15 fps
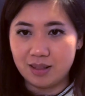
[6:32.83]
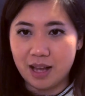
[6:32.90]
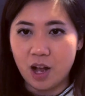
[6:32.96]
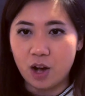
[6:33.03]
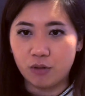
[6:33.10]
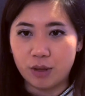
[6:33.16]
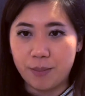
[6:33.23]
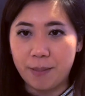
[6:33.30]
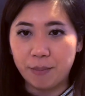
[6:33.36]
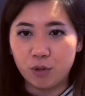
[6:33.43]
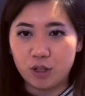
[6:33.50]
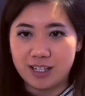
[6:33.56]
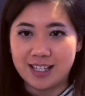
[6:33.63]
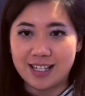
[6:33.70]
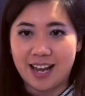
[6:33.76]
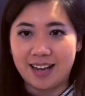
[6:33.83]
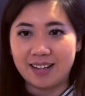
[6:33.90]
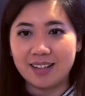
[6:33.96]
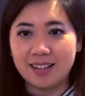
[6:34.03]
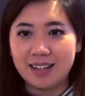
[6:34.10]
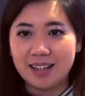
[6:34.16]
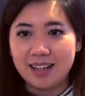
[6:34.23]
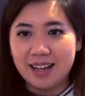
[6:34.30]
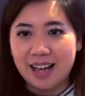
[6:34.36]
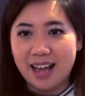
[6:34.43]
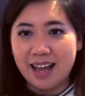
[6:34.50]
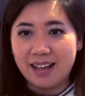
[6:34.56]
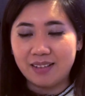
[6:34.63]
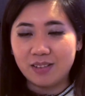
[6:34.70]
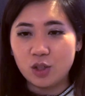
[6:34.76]
her Remembrance Day,
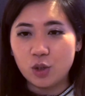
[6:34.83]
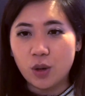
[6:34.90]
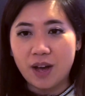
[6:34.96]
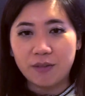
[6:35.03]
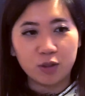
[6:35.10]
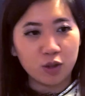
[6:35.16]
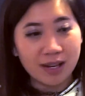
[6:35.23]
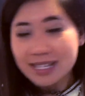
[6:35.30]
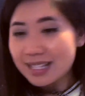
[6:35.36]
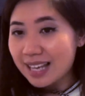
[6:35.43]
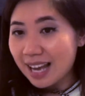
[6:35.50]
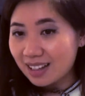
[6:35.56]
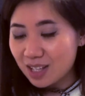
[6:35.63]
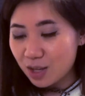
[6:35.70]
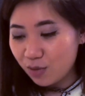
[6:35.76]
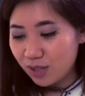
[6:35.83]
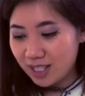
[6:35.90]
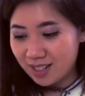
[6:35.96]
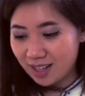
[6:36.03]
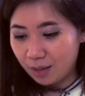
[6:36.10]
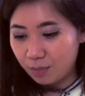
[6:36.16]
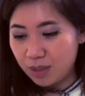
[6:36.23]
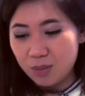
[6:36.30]
and you'll have crazy activities like